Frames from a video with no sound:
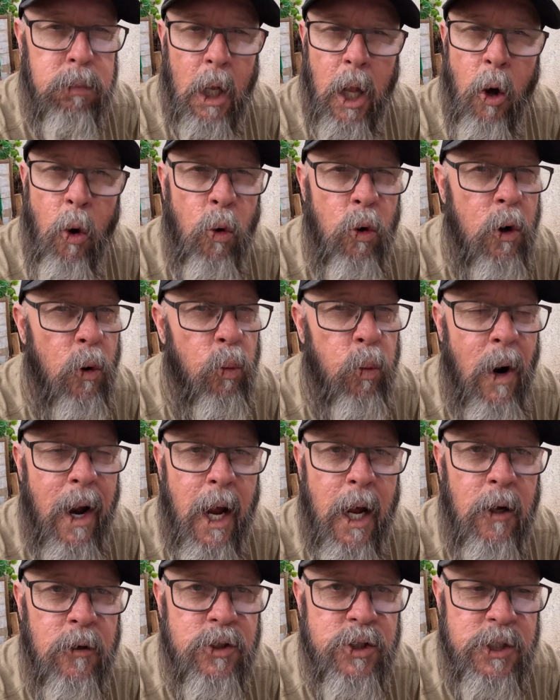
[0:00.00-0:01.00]
blown
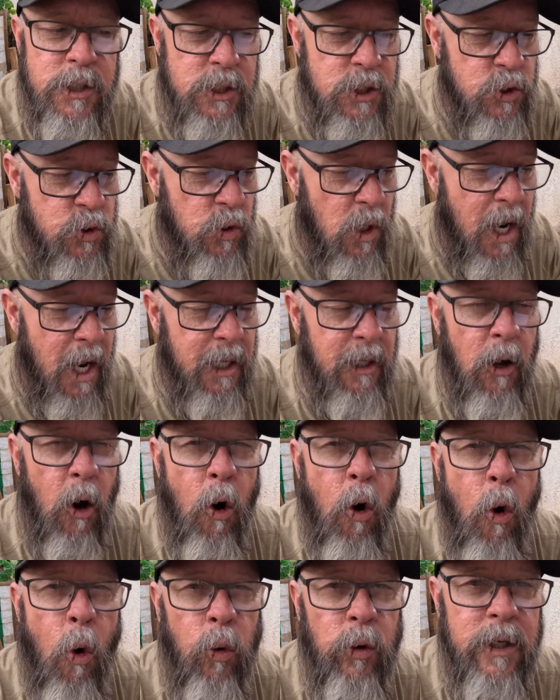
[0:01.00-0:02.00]
around. She's trying to
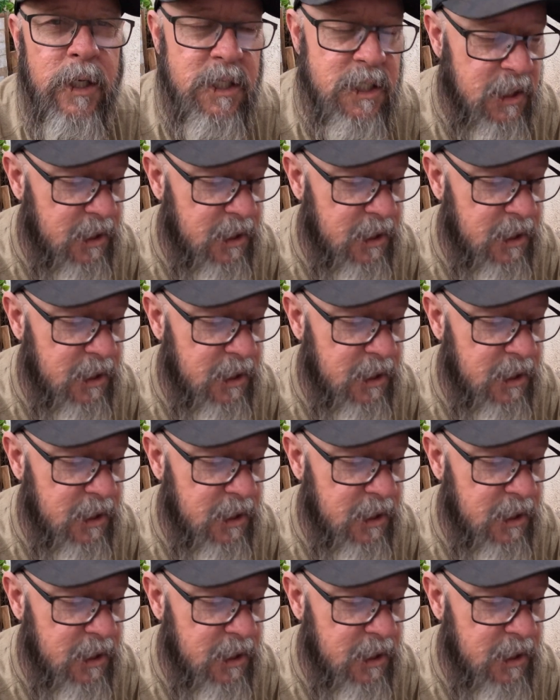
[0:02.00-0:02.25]
hold it